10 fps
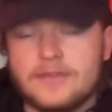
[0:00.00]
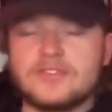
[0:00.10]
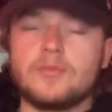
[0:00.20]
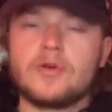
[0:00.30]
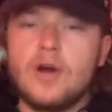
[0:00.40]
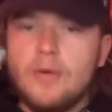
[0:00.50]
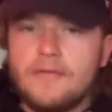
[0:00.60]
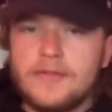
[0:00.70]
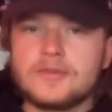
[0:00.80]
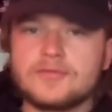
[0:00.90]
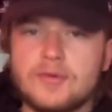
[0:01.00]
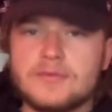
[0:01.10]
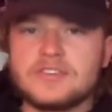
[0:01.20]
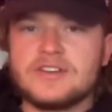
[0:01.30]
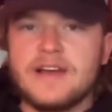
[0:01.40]
So we'll go over those
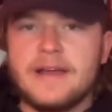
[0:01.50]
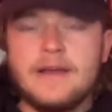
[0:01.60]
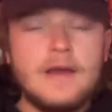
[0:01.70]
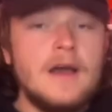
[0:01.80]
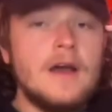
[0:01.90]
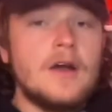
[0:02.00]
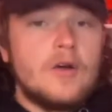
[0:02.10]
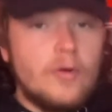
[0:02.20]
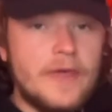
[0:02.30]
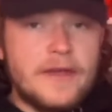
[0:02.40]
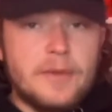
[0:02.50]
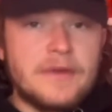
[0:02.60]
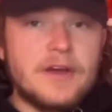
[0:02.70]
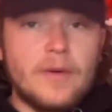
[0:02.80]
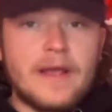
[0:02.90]
rumors today, who they could
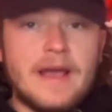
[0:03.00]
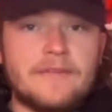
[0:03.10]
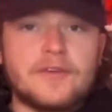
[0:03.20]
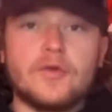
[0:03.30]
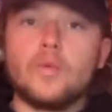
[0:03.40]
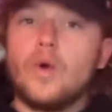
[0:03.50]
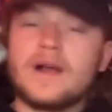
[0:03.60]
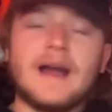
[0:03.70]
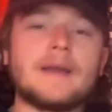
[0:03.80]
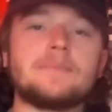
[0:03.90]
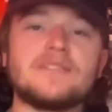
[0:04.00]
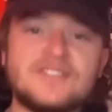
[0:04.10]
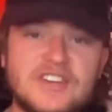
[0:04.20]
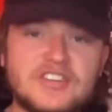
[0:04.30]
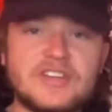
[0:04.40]
be going after, what kind of
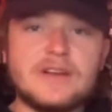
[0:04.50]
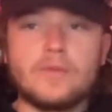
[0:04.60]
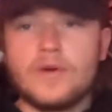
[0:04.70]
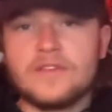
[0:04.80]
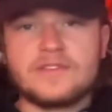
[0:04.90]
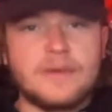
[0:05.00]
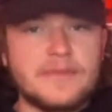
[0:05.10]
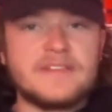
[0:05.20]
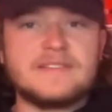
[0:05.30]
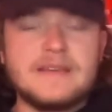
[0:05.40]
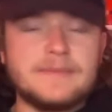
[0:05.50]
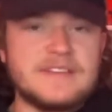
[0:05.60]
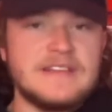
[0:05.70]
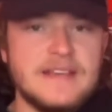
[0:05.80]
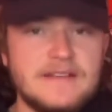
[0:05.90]
position, what are some of the team's
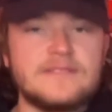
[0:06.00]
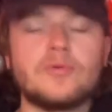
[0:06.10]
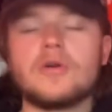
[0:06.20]
needs.